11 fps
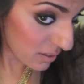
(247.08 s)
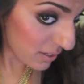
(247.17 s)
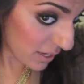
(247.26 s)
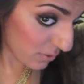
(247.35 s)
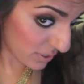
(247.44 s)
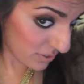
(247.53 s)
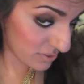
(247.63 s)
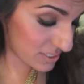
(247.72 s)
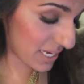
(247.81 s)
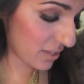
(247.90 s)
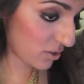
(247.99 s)
Now
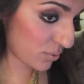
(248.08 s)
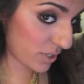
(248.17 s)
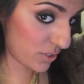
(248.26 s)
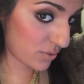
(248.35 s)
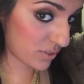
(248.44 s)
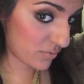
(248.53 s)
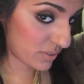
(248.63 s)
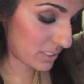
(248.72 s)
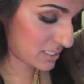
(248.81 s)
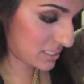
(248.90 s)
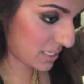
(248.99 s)
here's the other way you can
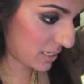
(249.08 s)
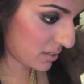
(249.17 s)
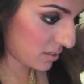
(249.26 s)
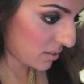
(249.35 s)
release it.